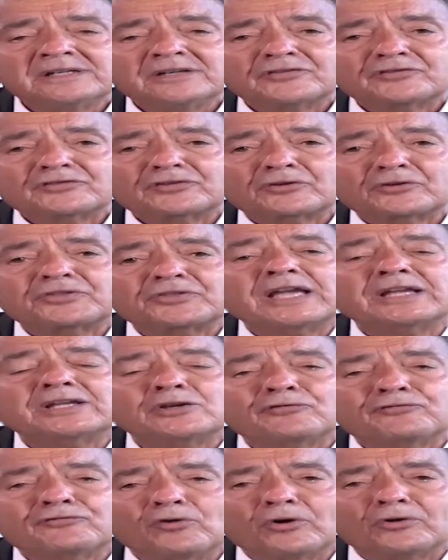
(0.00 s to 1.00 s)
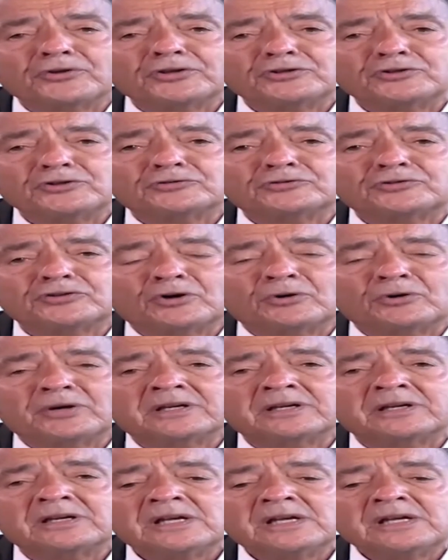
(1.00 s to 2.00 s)
So thank you for all that you're
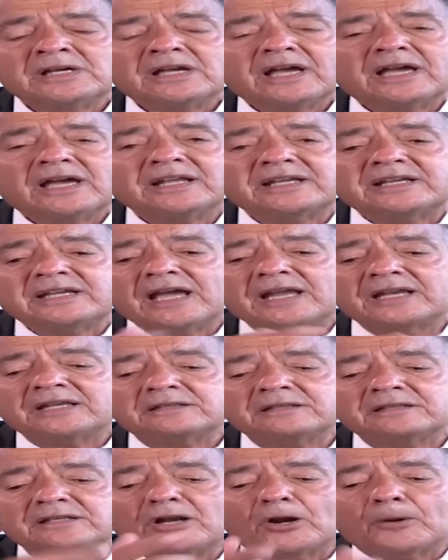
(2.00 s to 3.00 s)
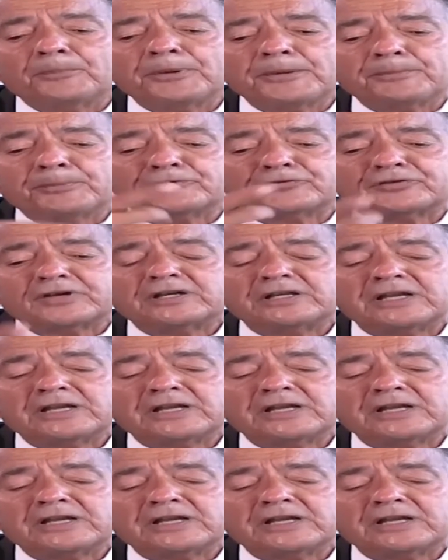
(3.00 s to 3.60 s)
doing. And again, people say, do you